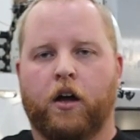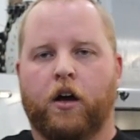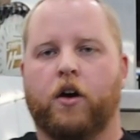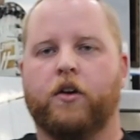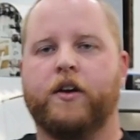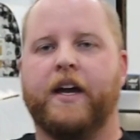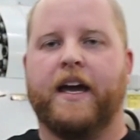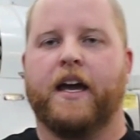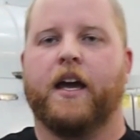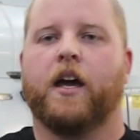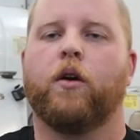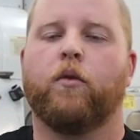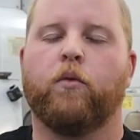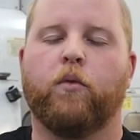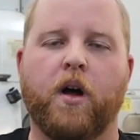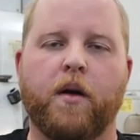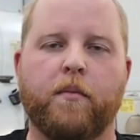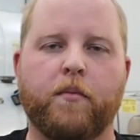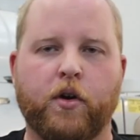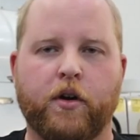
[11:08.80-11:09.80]
Okay,
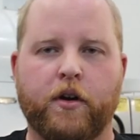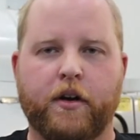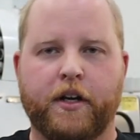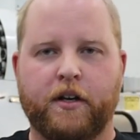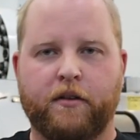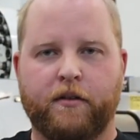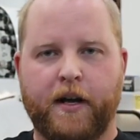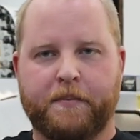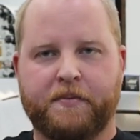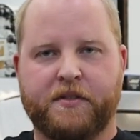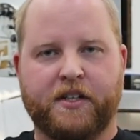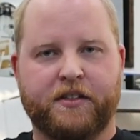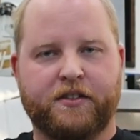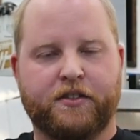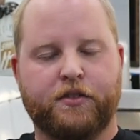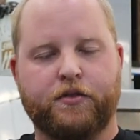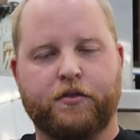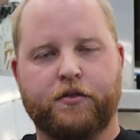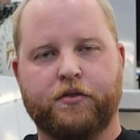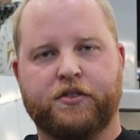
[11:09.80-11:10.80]
one more interruption
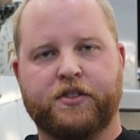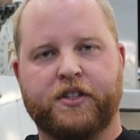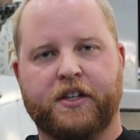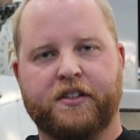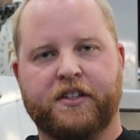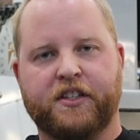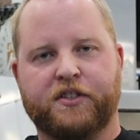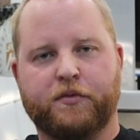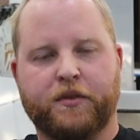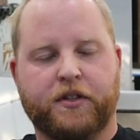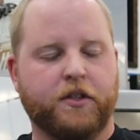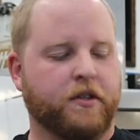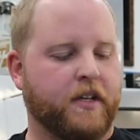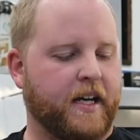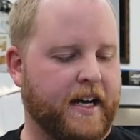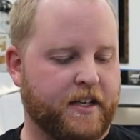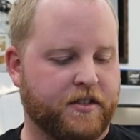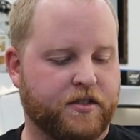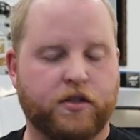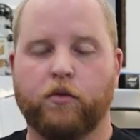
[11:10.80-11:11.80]
to share this with you
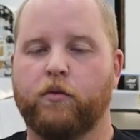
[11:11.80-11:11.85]
guys.